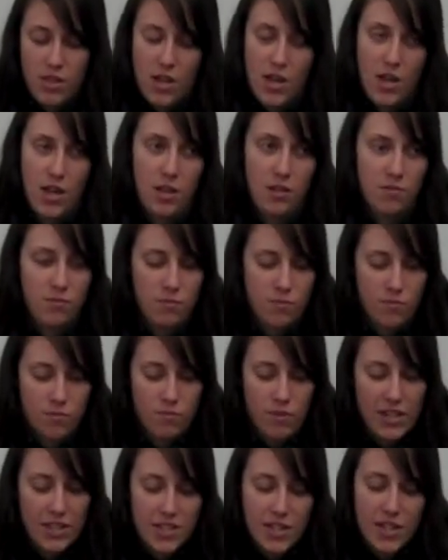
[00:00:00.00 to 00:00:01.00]
The
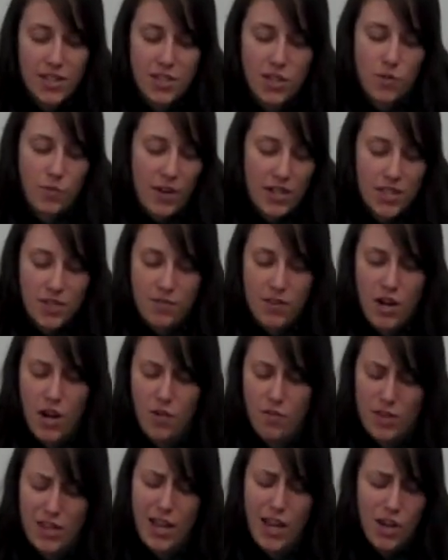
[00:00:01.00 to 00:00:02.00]
incidence and rates of it
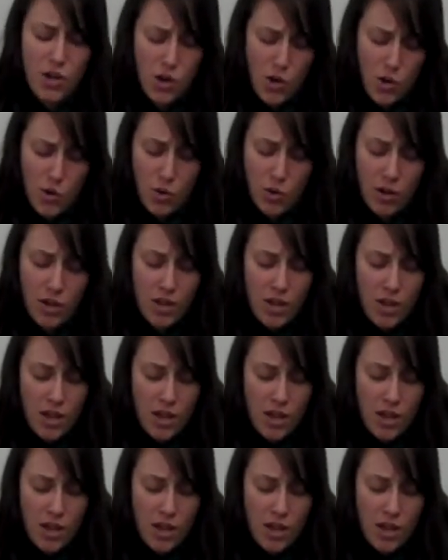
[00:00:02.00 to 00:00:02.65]
are really unknown,